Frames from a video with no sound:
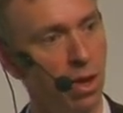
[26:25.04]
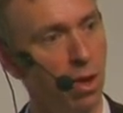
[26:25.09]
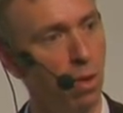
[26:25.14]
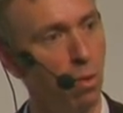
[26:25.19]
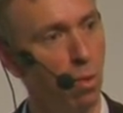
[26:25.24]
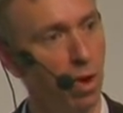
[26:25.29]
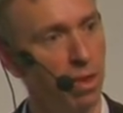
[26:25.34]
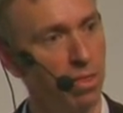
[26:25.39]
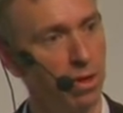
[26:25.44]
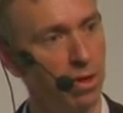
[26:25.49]

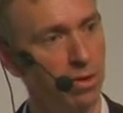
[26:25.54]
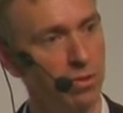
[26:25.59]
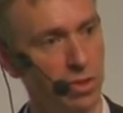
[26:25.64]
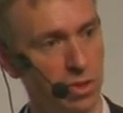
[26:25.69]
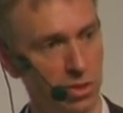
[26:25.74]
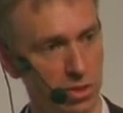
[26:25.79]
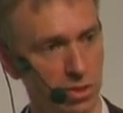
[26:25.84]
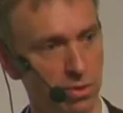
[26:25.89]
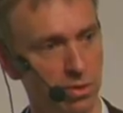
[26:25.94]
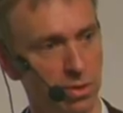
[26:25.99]
When those
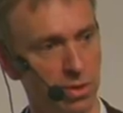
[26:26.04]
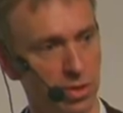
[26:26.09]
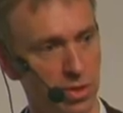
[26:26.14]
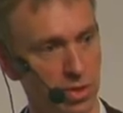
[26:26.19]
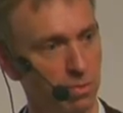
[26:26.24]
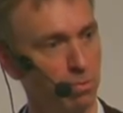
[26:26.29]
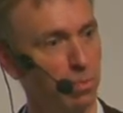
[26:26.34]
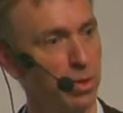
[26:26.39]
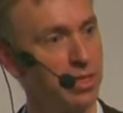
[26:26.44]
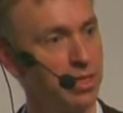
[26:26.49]
students
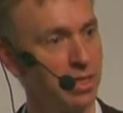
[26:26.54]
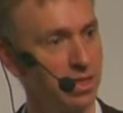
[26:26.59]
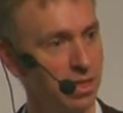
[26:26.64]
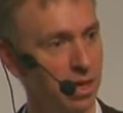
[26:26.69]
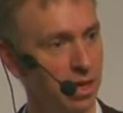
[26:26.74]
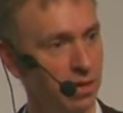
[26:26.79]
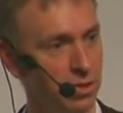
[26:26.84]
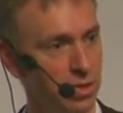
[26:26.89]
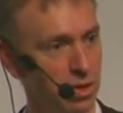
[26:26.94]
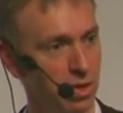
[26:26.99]
submitted
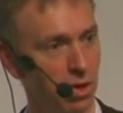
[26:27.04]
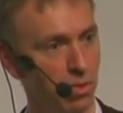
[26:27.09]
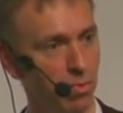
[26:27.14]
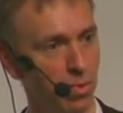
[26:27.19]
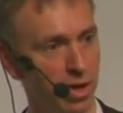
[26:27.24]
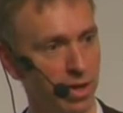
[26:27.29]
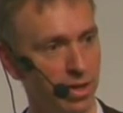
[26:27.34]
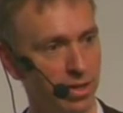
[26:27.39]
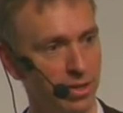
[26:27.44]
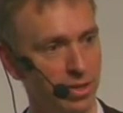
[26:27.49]
those
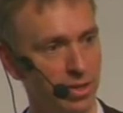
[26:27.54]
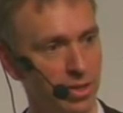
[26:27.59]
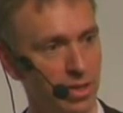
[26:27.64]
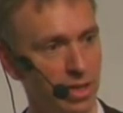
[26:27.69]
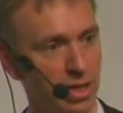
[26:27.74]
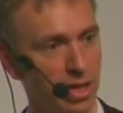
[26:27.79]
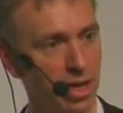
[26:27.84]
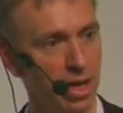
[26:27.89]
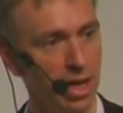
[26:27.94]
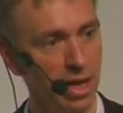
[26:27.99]
comments,
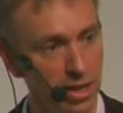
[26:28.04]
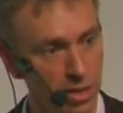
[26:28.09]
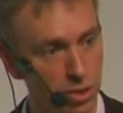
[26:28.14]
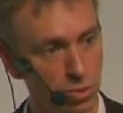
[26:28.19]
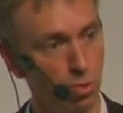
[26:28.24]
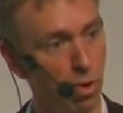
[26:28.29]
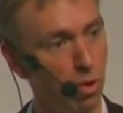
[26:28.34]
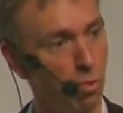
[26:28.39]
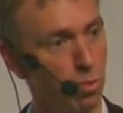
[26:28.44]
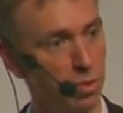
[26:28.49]
each
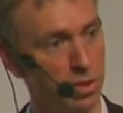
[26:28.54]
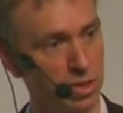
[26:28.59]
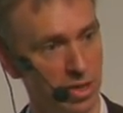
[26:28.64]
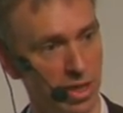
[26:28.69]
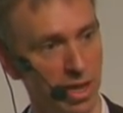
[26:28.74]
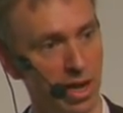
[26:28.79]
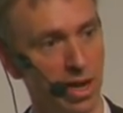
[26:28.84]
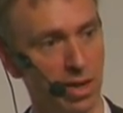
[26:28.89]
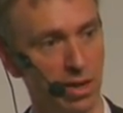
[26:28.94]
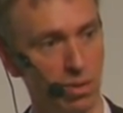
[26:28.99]
one was
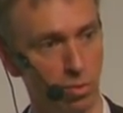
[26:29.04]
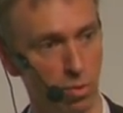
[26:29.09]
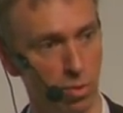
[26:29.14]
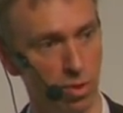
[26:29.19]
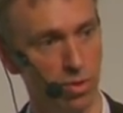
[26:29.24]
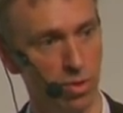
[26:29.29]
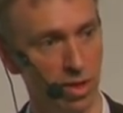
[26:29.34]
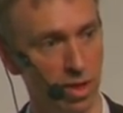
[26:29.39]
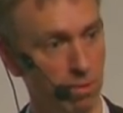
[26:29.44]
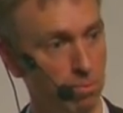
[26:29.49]
tagged
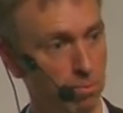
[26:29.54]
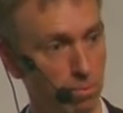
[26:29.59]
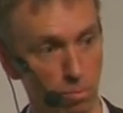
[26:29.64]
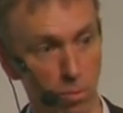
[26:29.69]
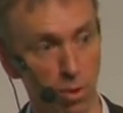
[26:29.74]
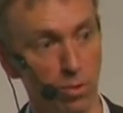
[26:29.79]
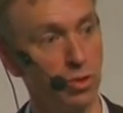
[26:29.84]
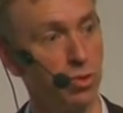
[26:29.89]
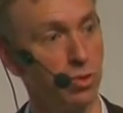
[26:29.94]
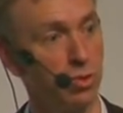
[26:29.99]
with the
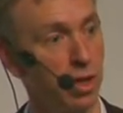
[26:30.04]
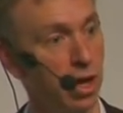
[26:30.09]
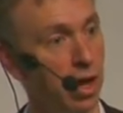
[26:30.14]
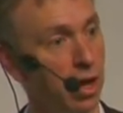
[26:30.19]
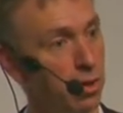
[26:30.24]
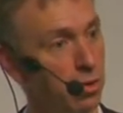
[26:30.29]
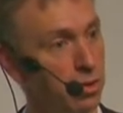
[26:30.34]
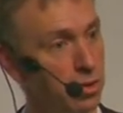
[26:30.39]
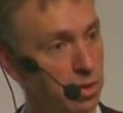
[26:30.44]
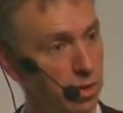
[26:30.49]
module
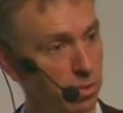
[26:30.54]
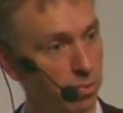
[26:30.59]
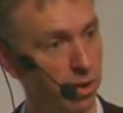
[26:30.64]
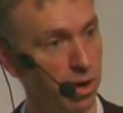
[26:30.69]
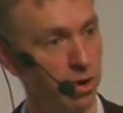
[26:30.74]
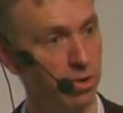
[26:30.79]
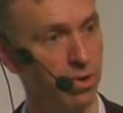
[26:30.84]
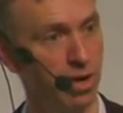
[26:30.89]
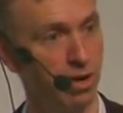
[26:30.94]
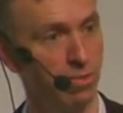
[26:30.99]
code and the
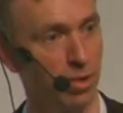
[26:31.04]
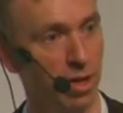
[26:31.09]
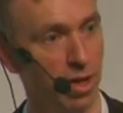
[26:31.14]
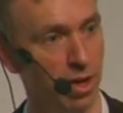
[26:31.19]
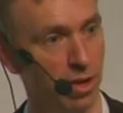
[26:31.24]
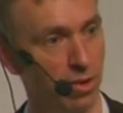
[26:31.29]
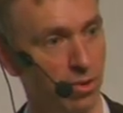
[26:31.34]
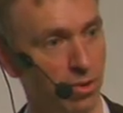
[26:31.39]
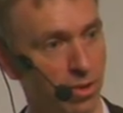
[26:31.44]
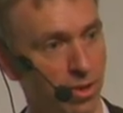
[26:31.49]
program
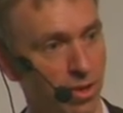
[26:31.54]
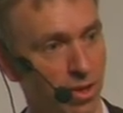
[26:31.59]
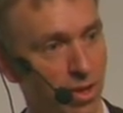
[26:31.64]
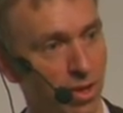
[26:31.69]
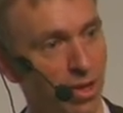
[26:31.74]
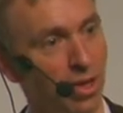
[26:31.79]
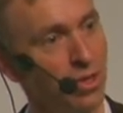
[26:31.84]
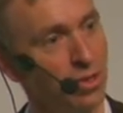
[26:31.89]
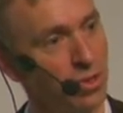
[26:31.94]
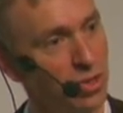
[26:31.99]
code.
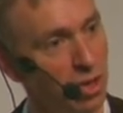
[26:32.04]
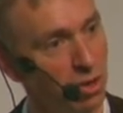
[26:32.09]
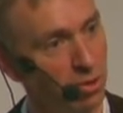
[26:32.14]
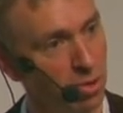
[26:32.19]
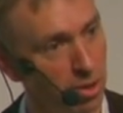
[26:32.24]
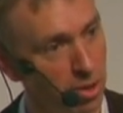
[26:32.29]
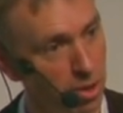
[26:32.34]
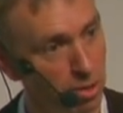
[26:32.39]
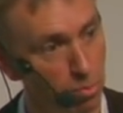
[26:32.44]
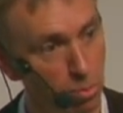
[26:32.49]
So
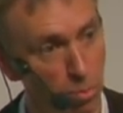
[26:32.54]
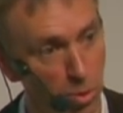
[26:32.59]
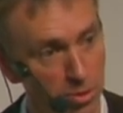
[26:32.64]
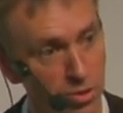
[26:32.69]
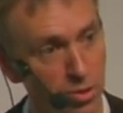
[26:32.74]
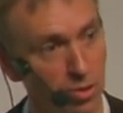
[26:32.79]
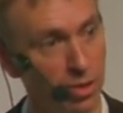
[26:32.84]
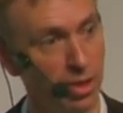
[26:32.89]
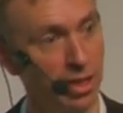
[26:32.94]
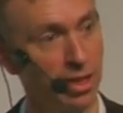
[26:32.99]
the
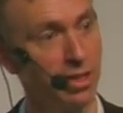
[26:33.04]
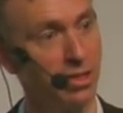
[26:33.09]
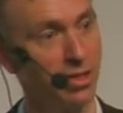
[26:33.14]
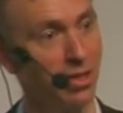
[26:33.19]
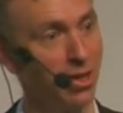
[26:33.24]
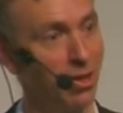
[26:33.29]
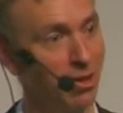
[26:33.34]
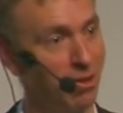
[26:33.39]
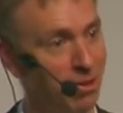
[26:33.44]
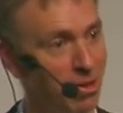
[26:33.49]
module
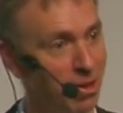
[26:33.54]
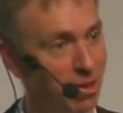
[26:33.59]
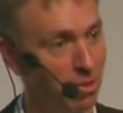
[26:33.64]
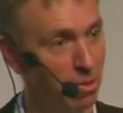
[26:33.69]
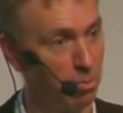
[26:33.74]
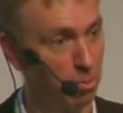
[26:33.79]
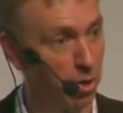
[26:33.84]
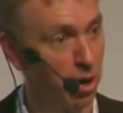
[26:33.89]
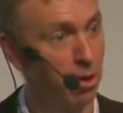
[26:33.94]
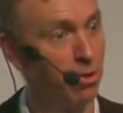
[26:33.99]
leader,
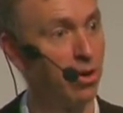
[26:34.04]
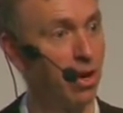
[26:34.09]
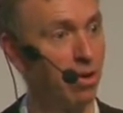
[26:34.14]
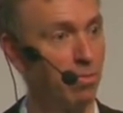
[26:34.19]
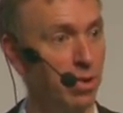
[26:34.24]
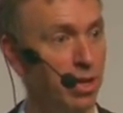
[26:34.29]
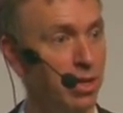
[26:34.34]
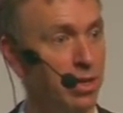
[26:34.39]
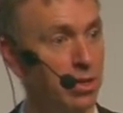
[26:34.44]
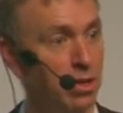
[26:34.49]

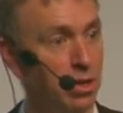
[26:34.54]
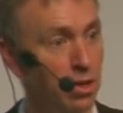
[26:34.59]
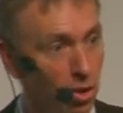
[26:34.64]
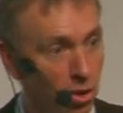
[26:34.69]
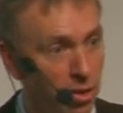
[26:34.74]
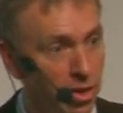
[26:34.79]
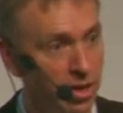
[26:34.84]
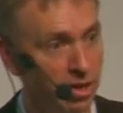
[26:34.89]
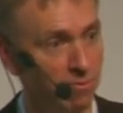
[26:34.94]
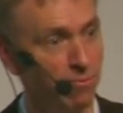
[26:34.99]
program leader, got
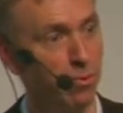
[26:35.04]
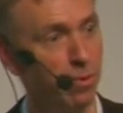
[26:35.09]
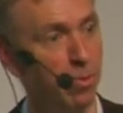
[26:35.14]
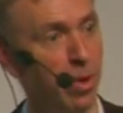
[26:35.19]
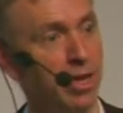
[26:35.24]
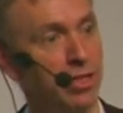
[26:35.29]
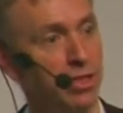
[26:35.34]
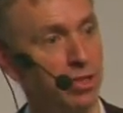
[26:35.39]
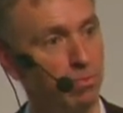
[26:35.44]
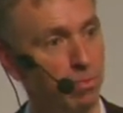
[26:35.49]
that
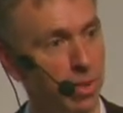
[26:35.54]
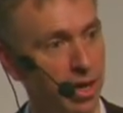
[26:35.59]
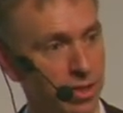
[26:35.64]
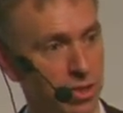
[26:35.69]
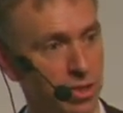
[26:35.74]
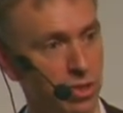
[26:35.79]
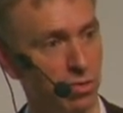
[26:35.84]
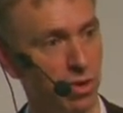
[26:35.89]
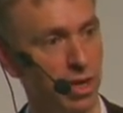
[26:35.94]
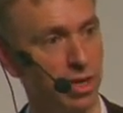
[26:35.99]
information back
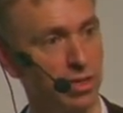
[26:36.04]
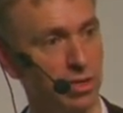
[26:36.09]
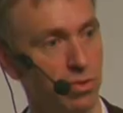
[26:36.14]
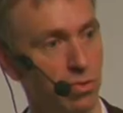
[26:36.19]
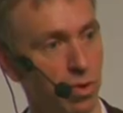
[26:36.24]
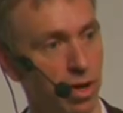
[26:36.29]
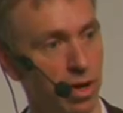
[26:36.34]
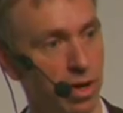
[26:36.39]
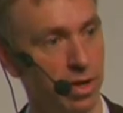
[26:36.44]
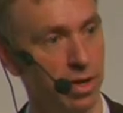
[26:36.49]
straight
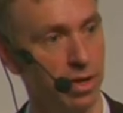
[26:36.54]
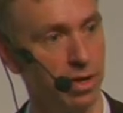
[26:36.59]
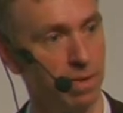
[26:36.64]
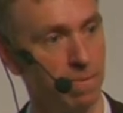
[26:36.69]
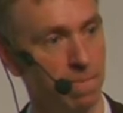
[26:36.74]
away.